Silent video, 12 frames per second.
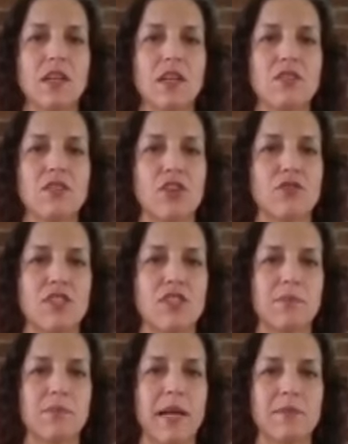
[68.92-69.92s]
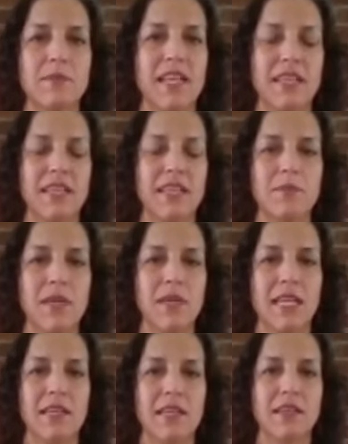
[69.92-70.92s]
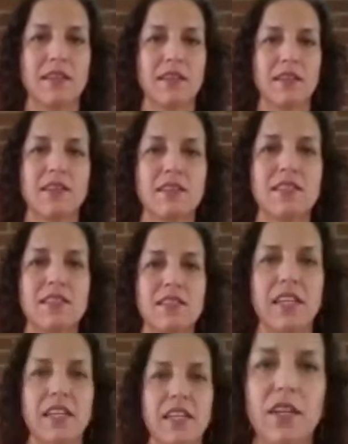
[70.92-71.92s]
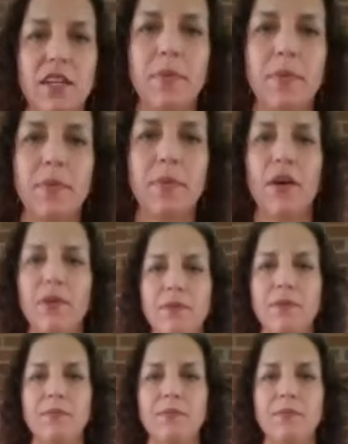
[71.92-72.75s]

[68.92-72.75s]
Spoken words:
So sometimes that can mean sitting on a pillow.